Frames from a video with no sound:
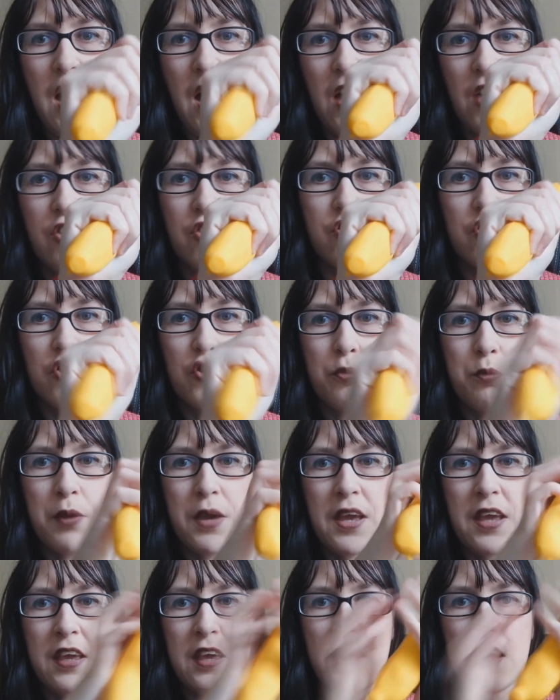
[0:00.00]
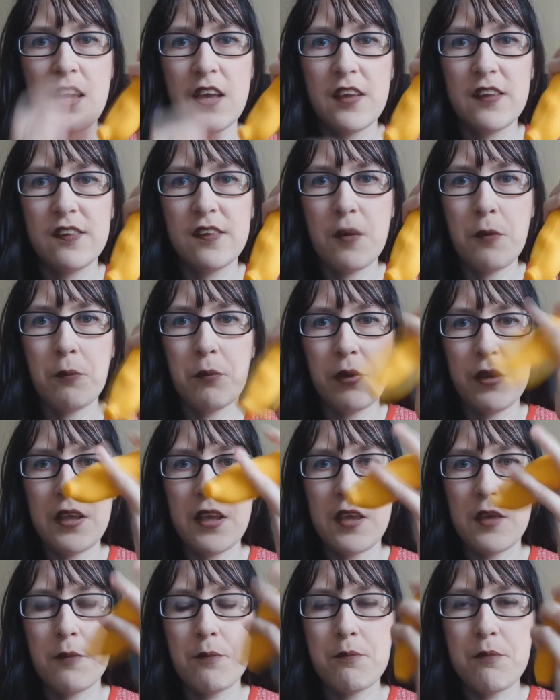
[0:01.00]
and just be
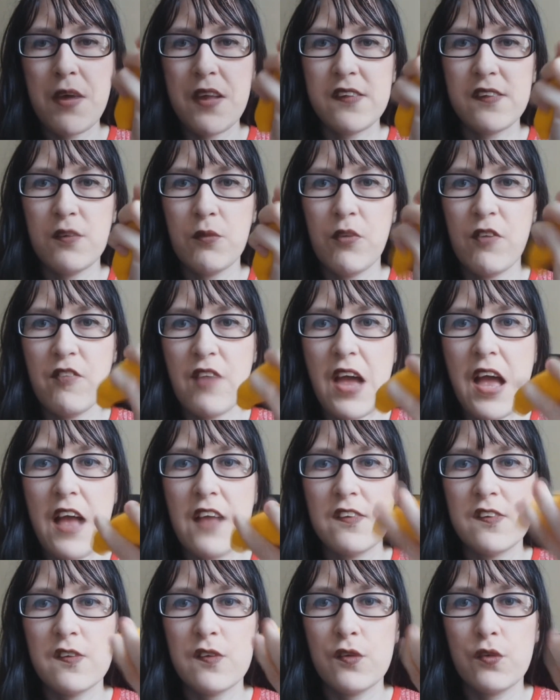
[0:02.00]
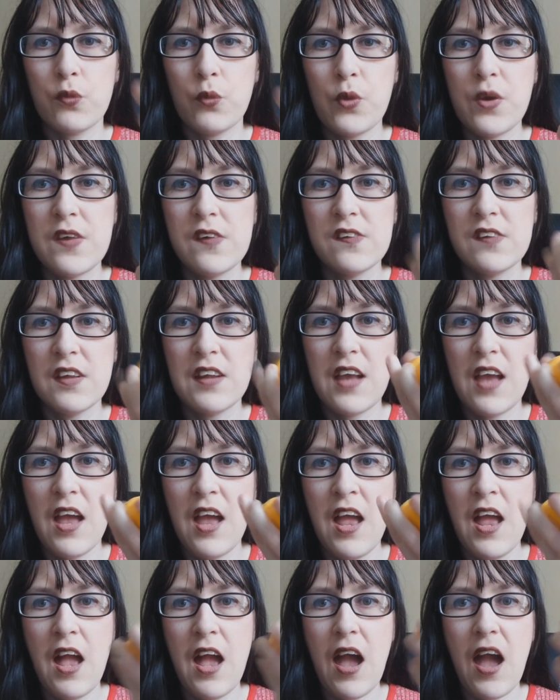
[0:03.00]
simply messing with it and squeezing it,
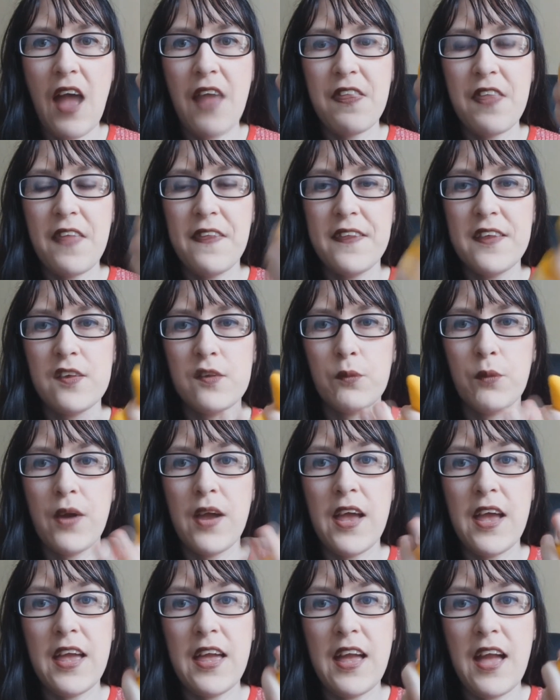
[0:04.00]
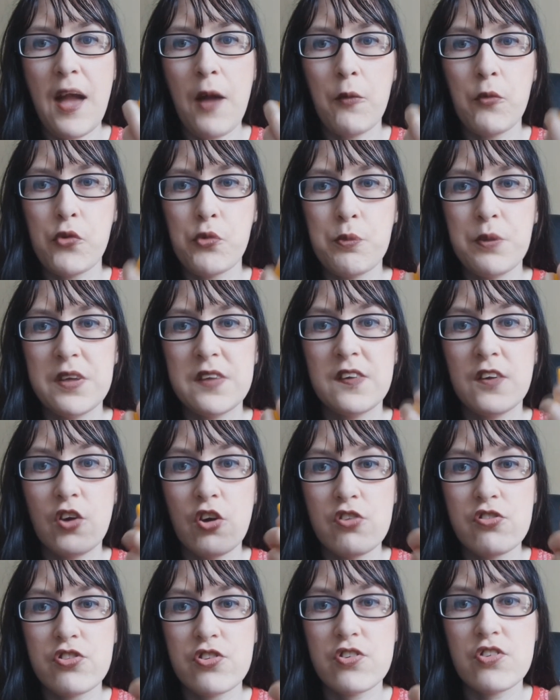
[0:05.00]
and then this way it helps me to
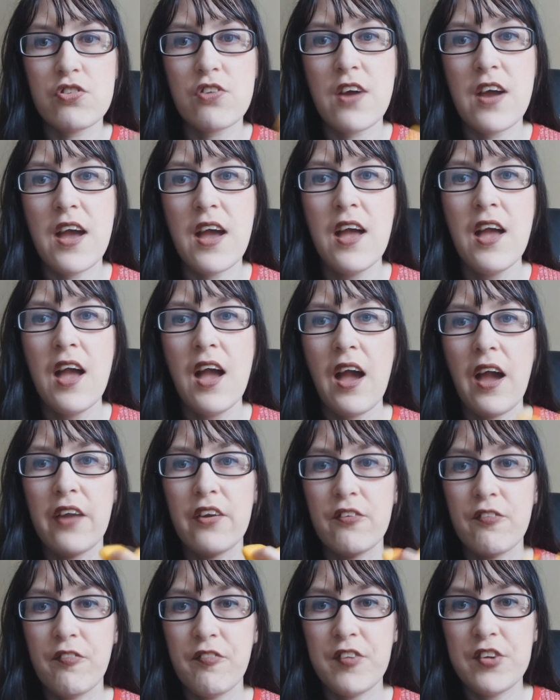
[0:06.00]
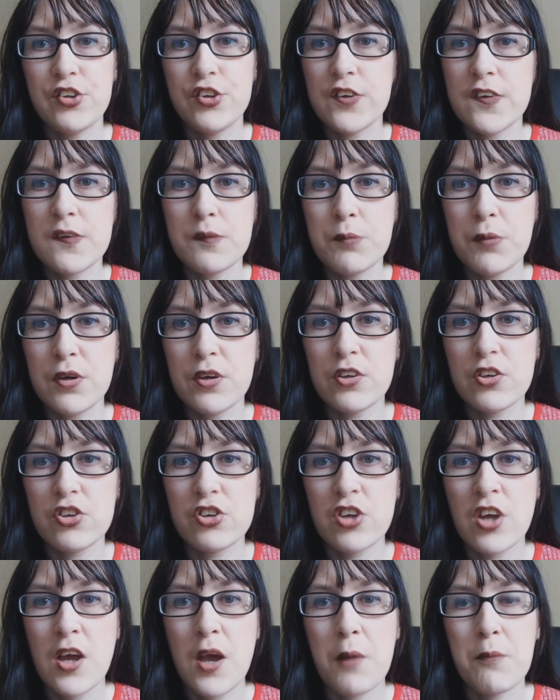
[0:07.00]
concentrate. I don't fidget as
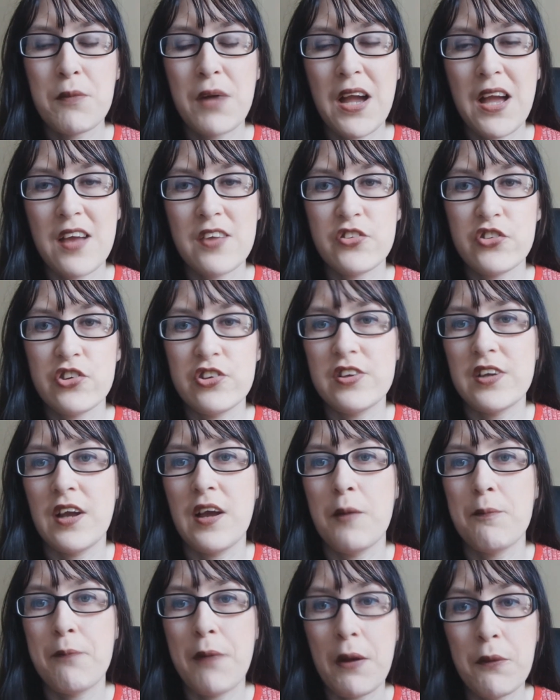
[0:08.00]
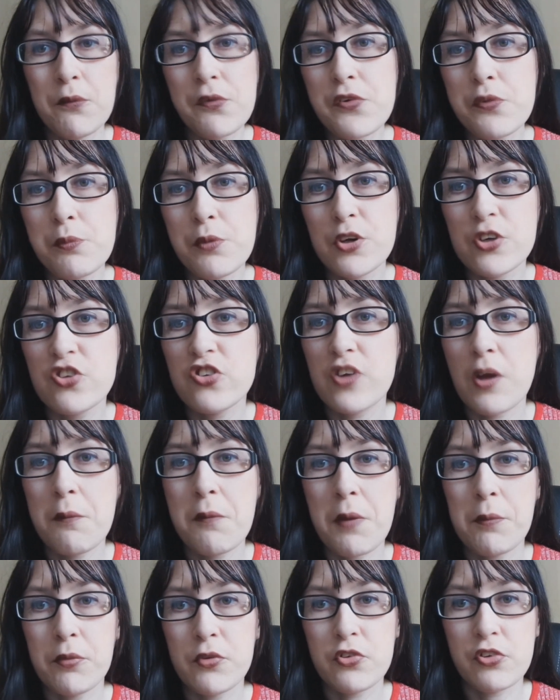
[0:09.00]
much, my eyes don't dart about as much, so
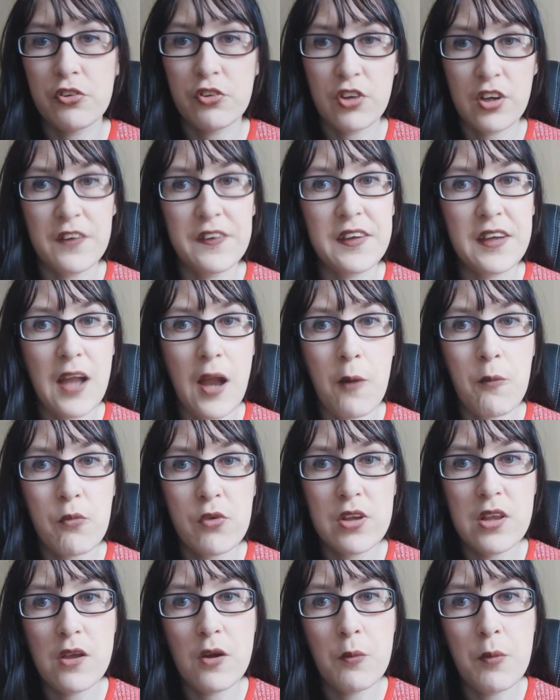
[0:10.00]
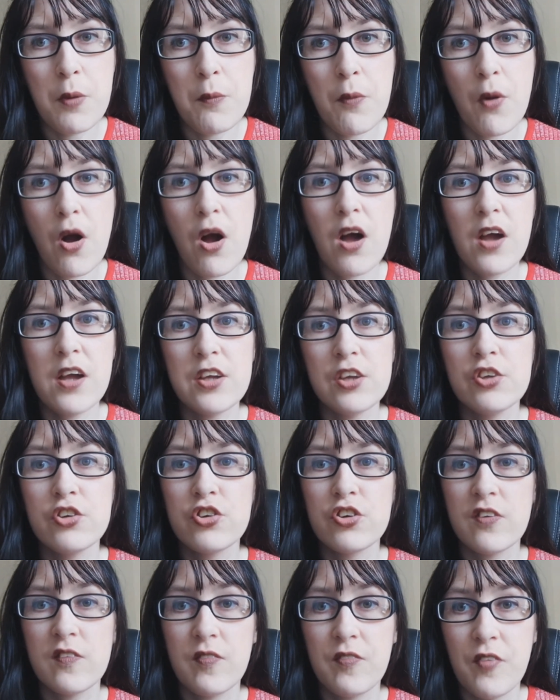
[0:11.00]
I'm able to look at the camera a little bit more, and it
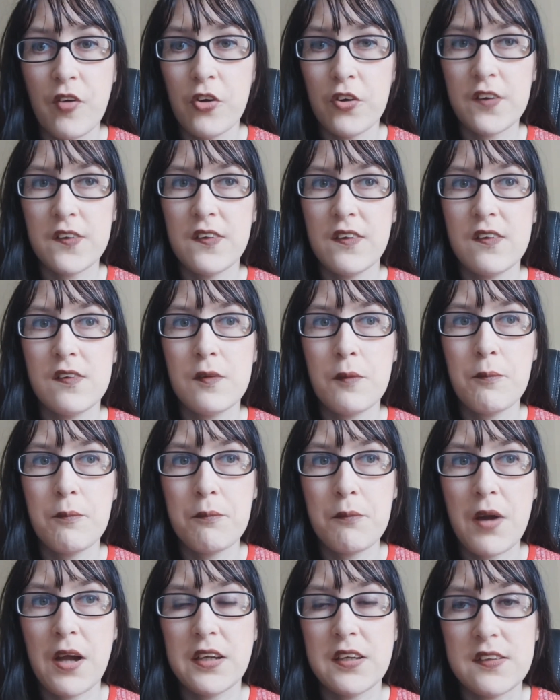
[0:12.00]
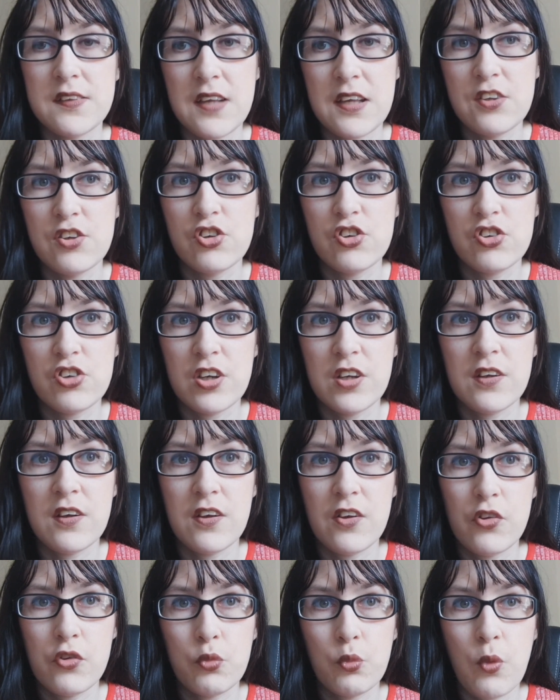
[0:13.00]
just focuses my attention
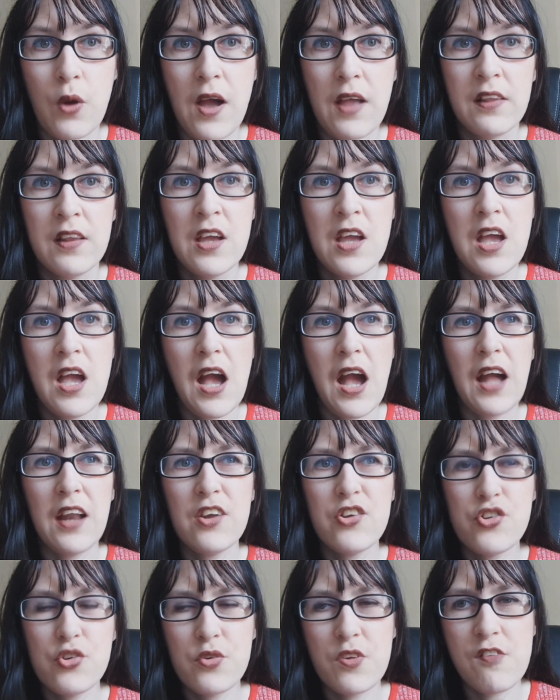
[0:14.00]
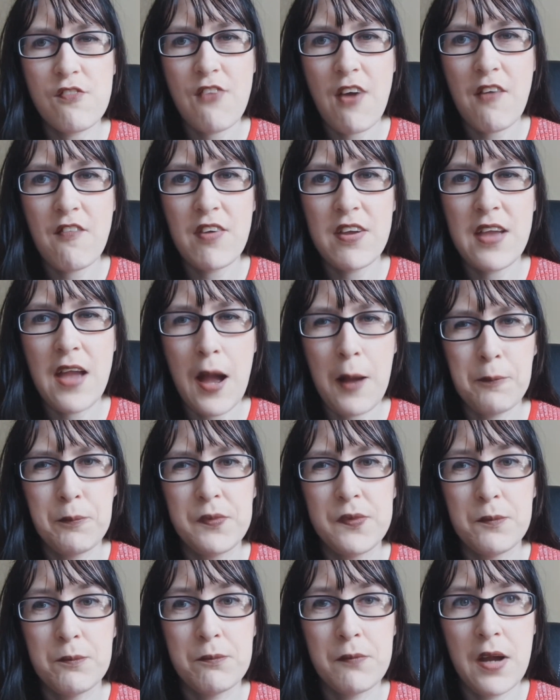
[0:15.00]
as well. And I do this very
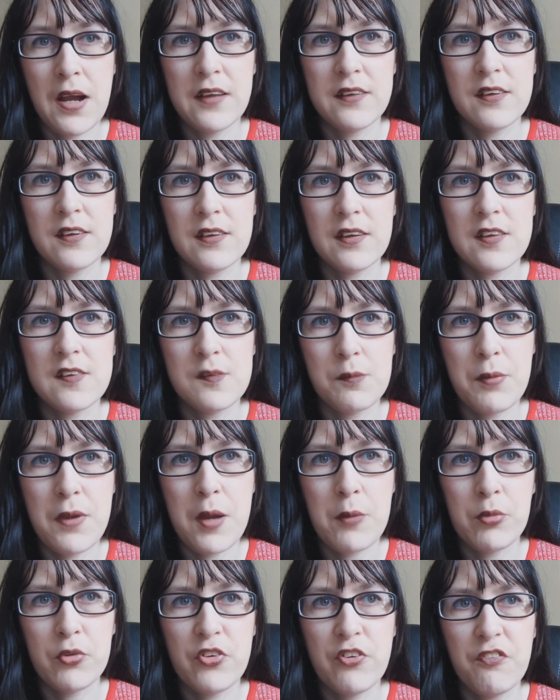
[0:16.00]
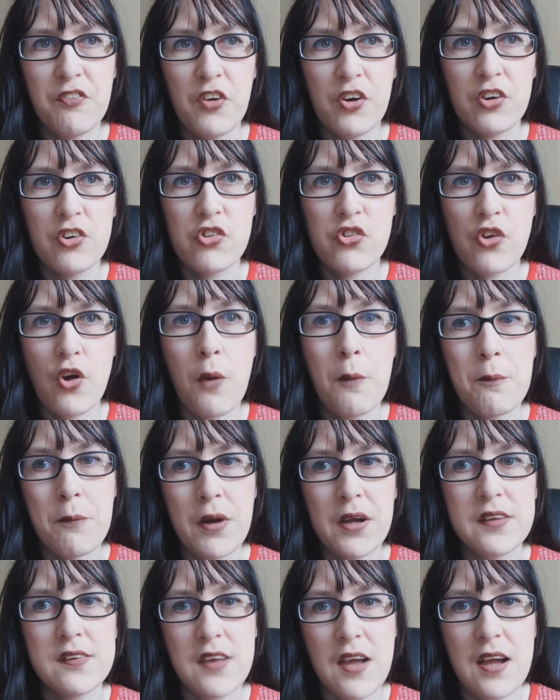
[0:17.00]
absent-mindedly to be able to focus on
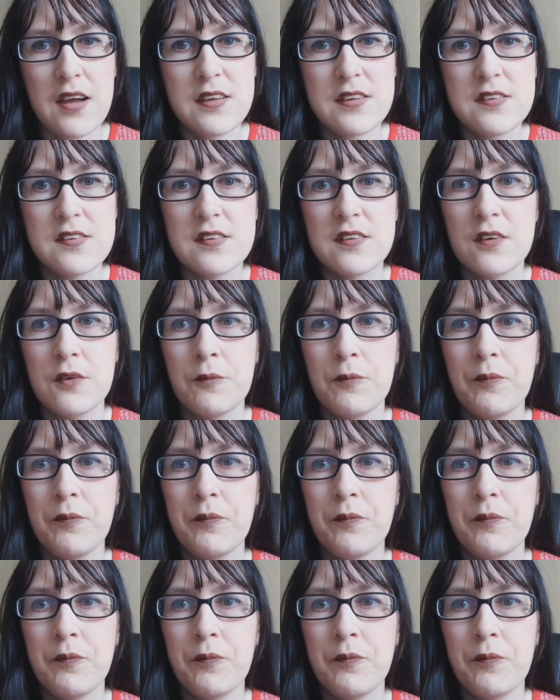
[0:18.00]
my task.